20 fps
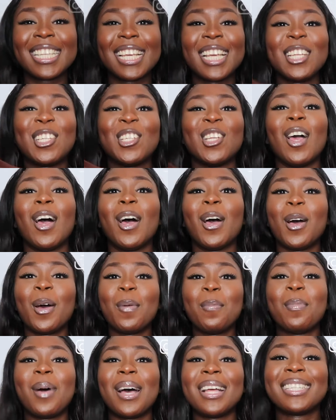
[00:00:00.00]

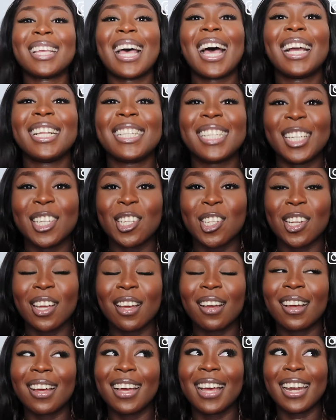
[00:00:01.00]
t-shirt, but a tight
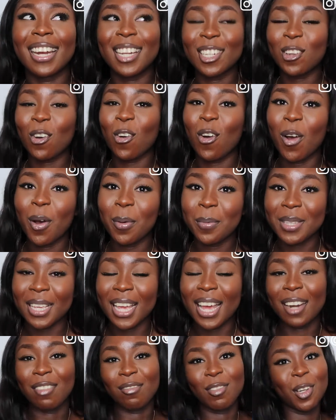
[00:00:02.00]
t-shirt, and it's cropped
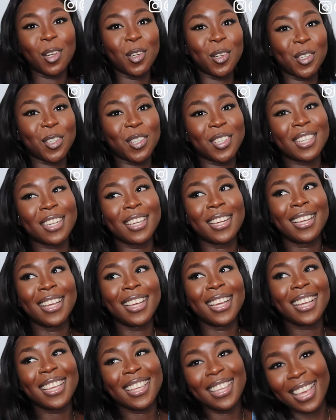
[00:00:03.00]
and ruched.
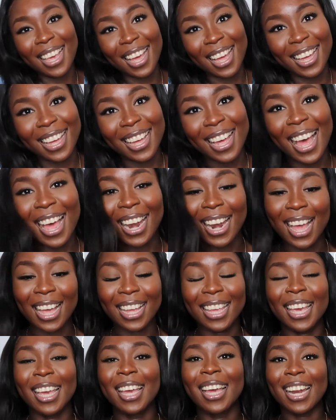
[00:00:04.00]
Yeah, I
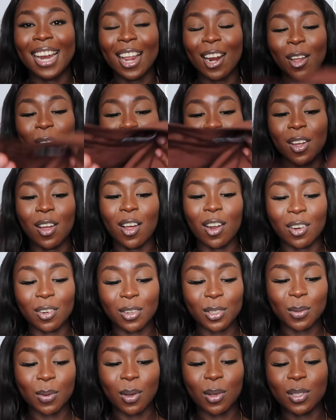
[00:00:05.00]
like it and I love the color
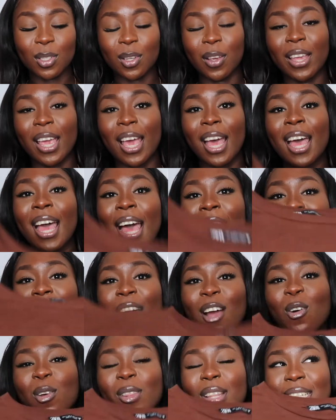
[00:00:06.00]
as well. So yeah,
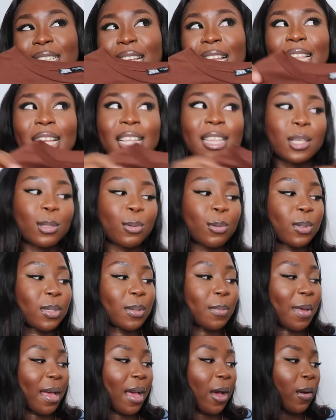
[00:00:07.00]
I got this. I think this was
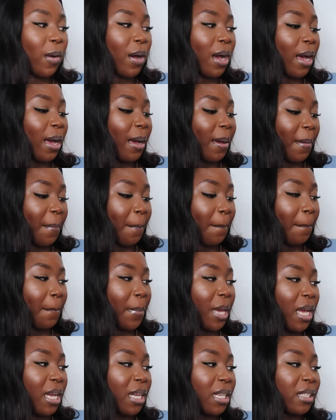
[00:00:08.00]
about,
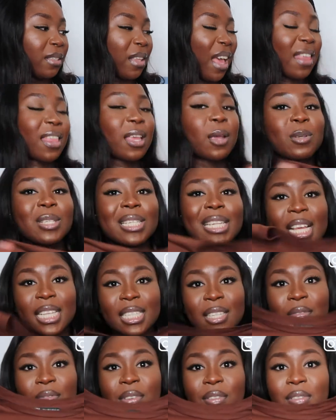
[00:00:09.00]
I think it was
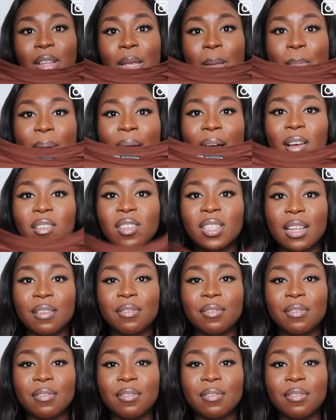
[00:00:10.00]
less than £15,